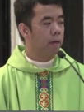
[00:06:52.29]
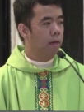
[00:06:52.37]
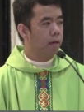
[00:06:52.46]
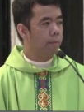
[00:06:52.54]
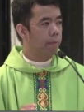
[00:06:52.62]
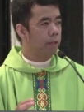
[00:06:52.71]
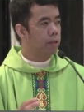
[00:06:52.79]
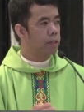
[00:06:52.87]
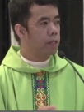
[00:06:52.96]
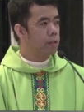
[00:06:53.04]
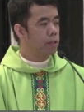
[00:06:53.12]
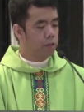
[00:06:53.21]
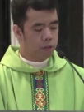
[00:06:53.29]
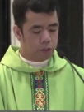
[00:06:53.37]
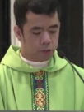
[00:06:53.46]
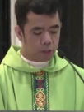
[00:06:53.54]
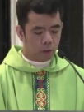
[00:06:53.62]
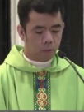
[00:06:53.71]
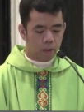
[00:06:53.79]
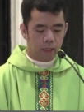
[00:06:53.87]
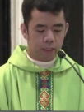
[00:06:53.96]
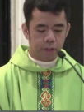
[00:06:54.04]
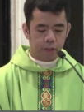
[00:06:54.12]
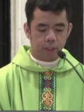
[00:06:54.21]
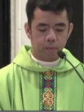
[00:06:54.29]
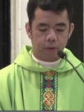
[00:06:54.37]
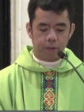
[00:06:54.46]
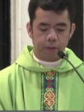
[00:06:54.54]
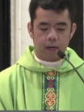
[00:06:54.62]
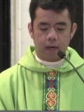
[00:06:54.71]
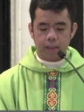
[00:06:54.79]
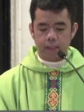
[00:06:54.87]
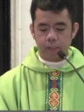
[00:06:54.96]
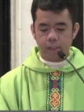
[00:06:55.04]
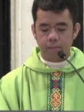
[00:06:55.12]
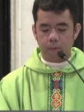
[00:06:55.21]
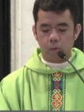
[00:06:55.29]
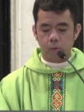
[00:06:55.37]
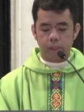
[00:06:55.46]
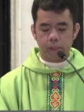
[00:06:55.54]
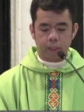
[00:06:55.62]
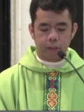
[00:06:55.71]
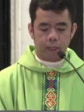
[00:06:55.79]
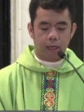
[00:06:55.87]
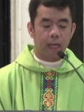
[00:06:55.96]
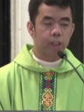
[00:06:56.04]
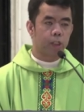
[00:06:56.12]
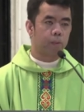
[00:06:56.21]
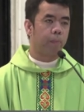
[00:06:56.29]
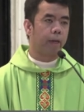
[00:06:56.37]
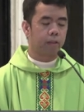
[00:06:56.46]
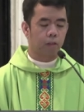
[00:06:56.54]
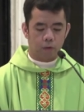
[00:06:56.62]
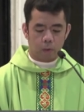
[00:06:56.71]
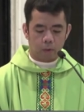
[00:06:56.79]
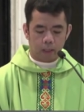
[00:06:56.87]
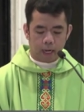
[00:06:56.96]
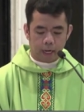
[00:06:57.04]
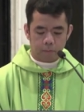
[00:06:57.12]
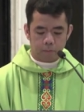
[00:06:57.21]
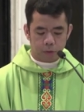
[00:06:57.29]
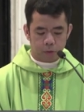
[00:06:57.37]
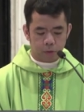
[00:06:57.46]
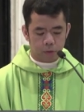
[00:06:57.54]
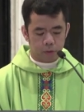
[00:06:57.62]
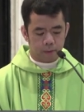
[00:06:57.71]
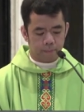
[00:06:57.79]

Brothers and sisters, our relationship with God is the most essential aspect of our lives.